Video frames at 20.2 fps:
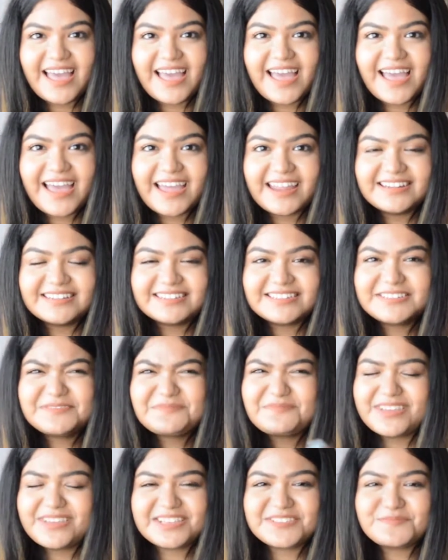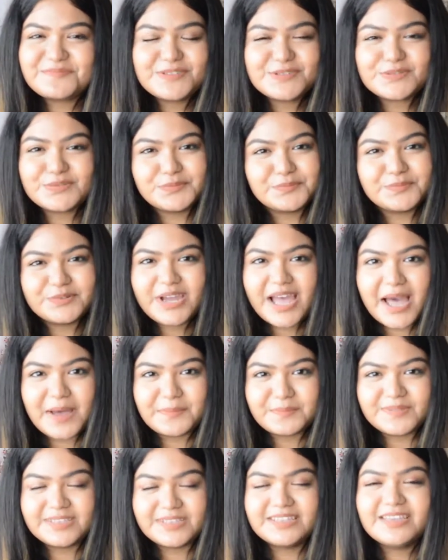and it makes me super
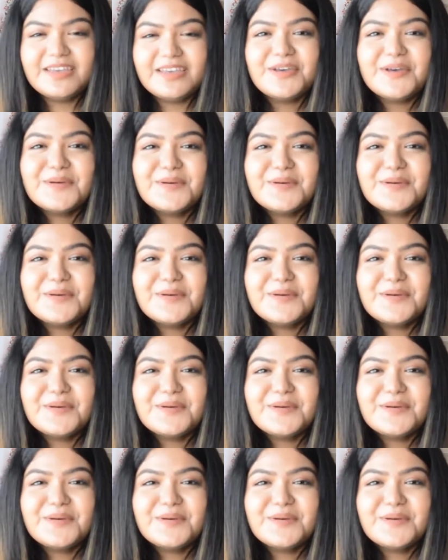happy